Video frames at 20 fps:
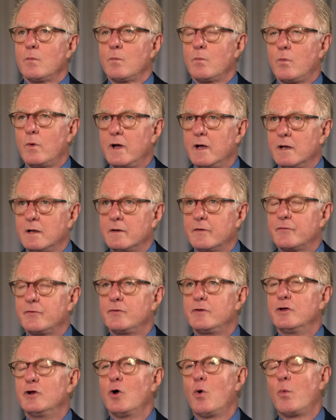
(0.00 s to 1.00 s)
Well,
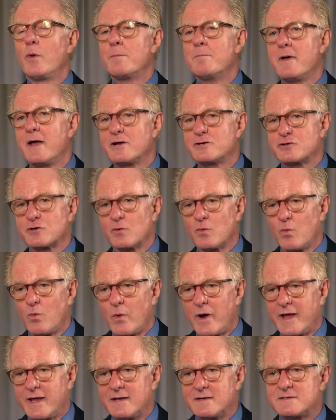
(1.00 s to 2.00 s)
we measure
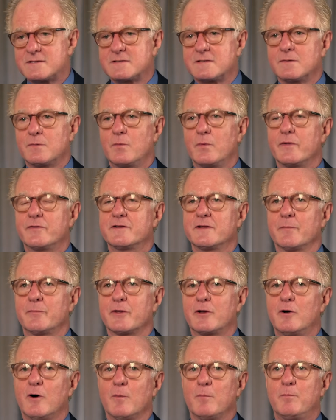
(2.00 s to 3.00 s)
weight with
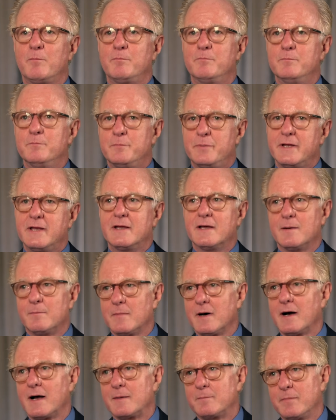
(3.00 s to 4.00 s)
something called
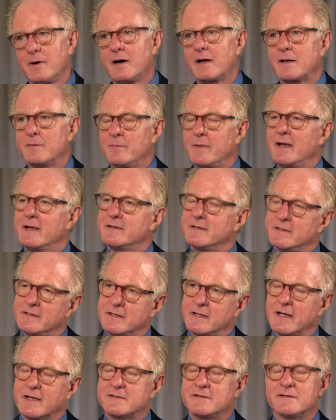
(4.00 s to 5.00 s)
BMI, body mass
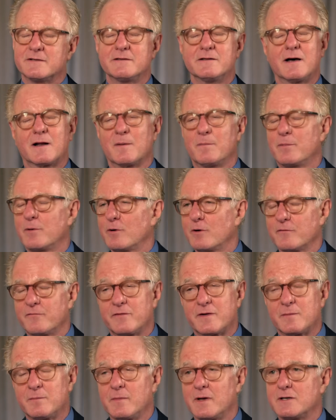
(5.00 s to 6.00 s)
index. It's not a
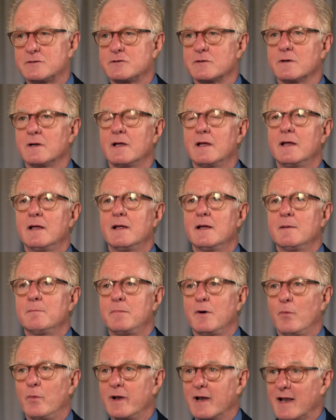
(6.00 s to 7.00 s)
perfect measure,
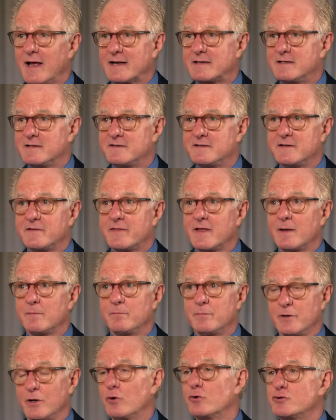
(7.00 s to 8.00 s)
but we like to see that below